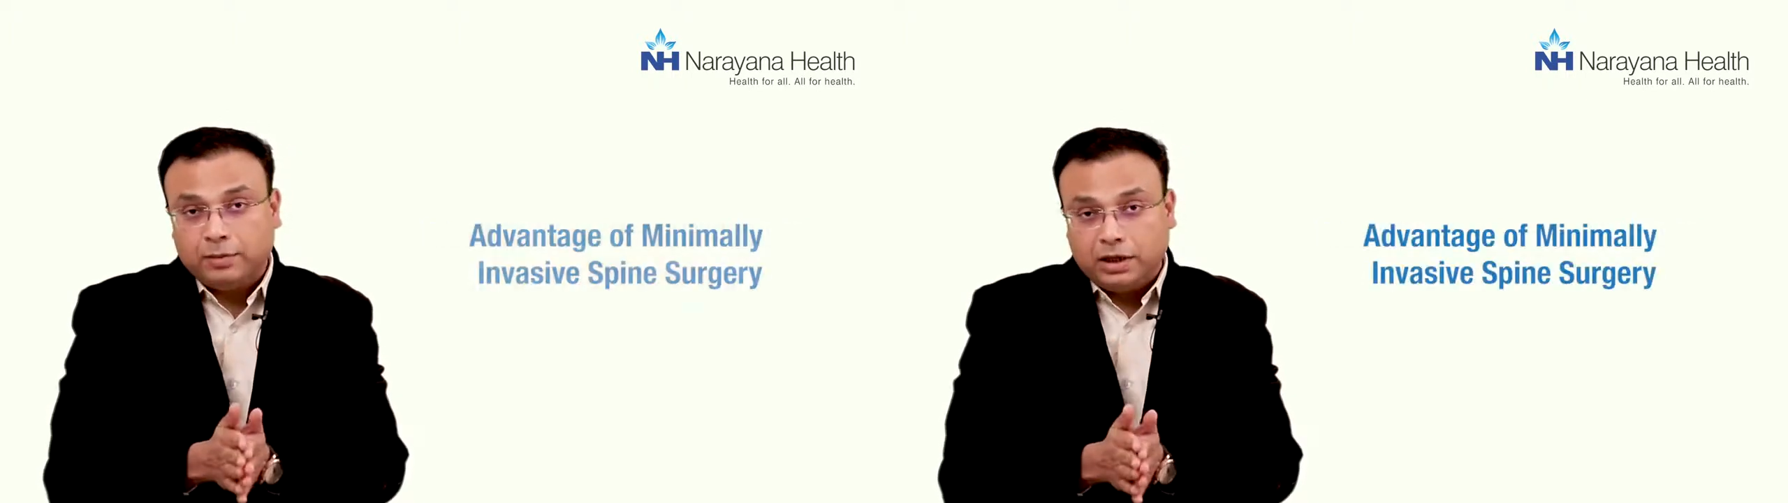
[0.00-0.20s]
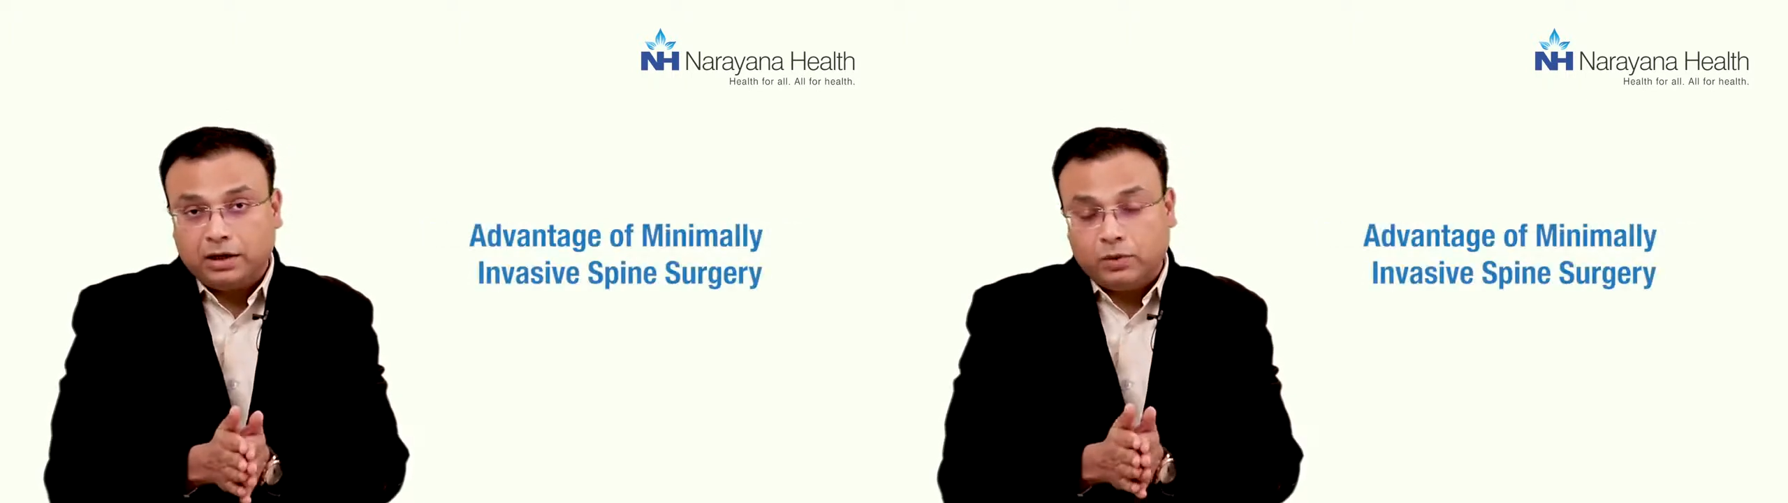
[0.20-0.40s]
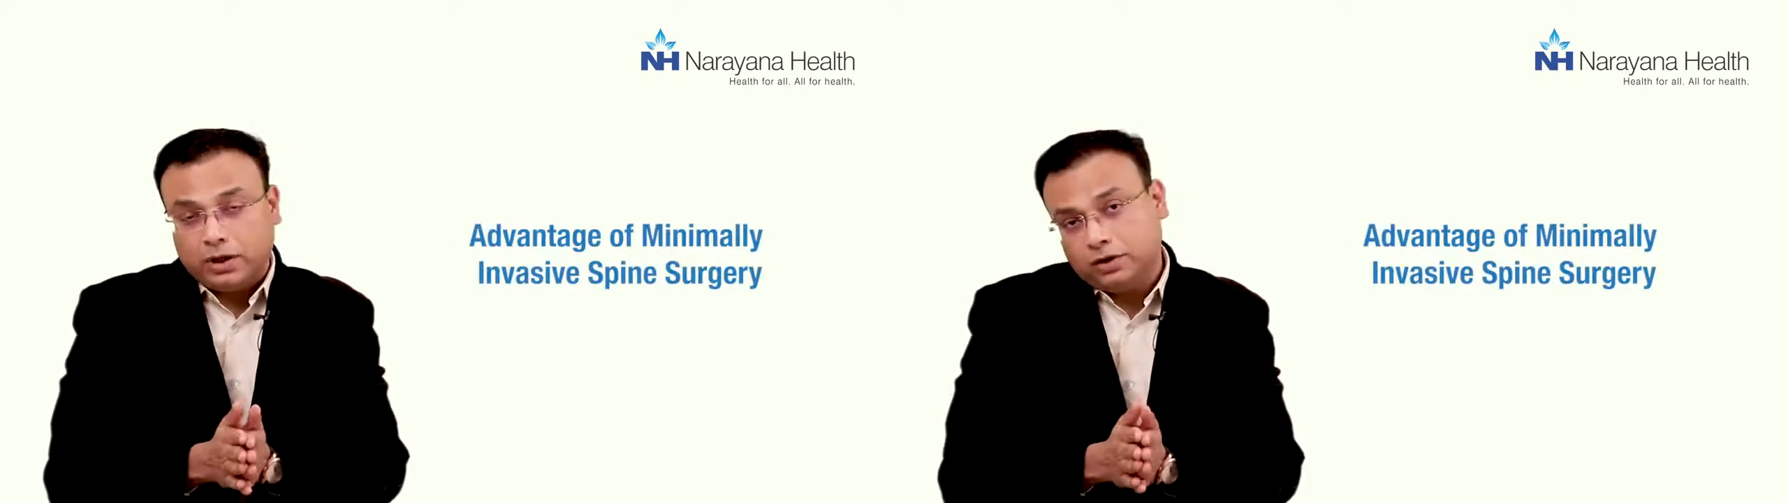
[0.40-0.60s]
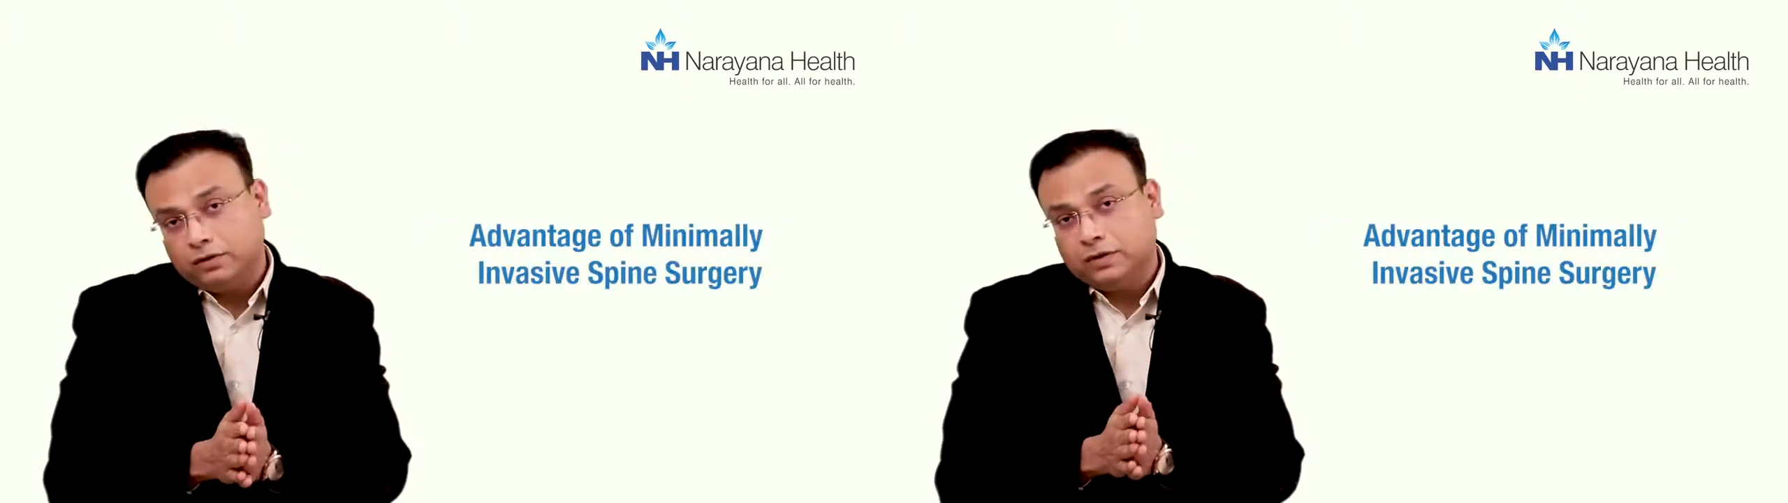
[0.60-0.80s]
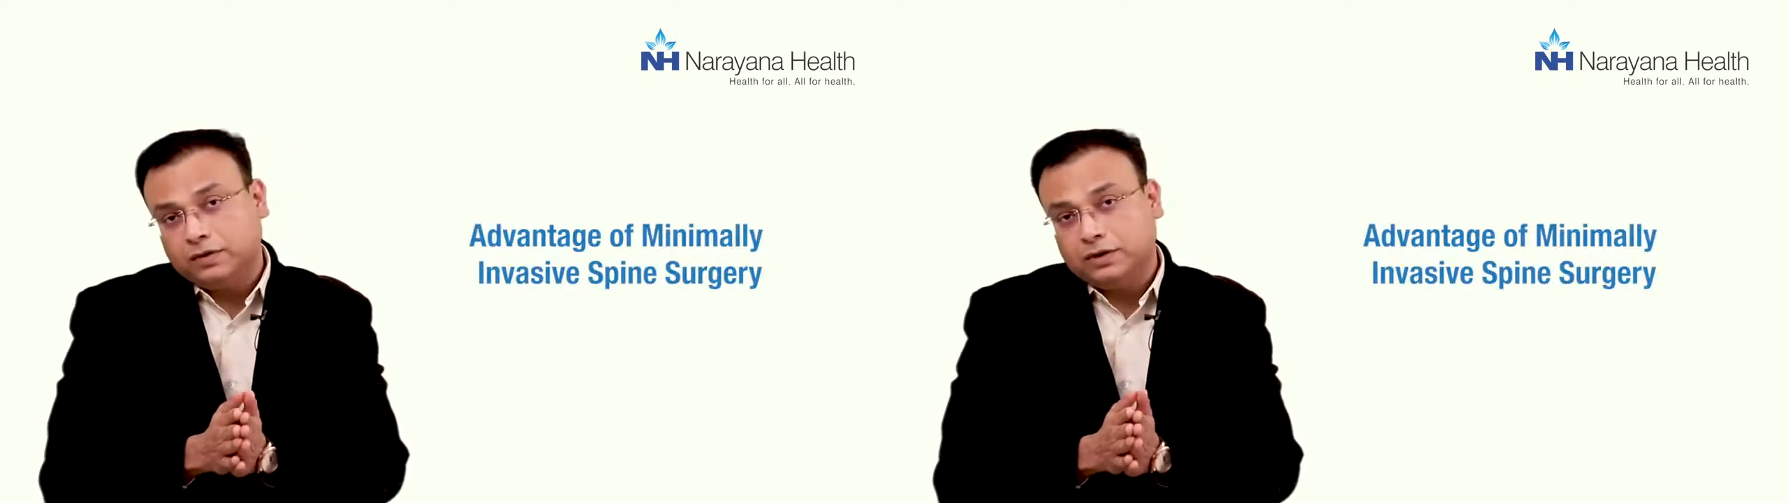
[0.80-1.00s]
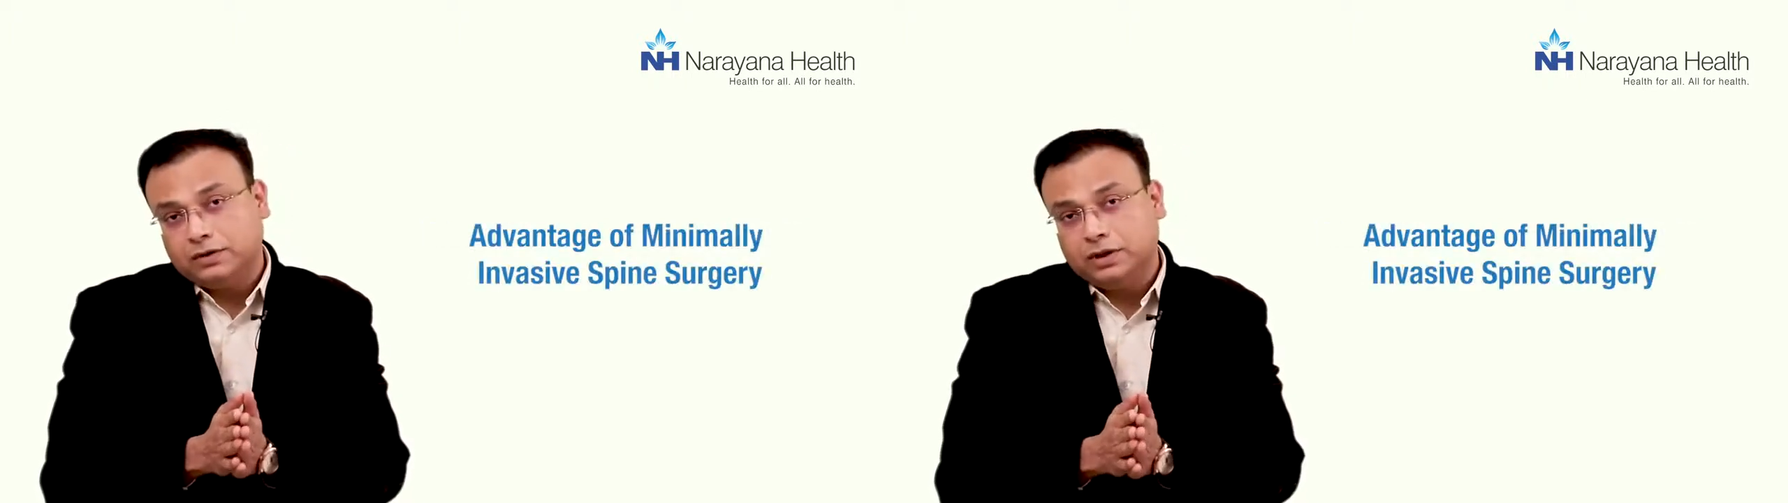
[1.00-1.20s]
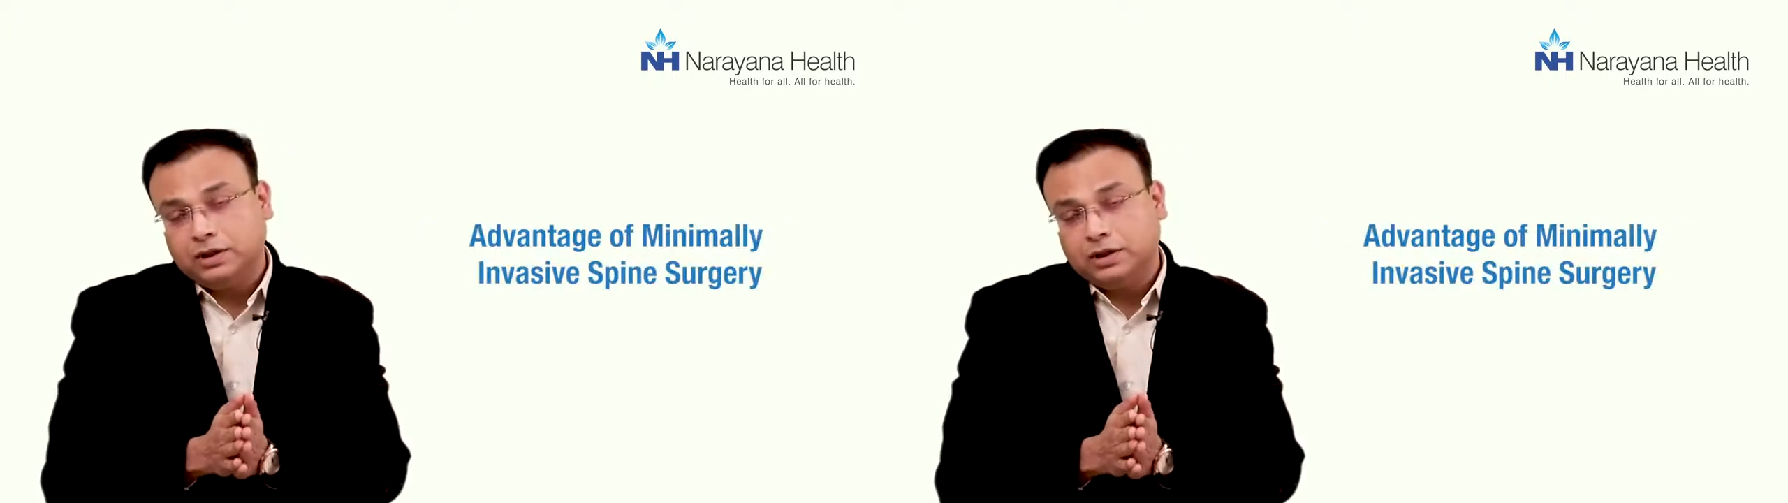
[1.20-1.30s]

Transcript: main advantage of the surgery,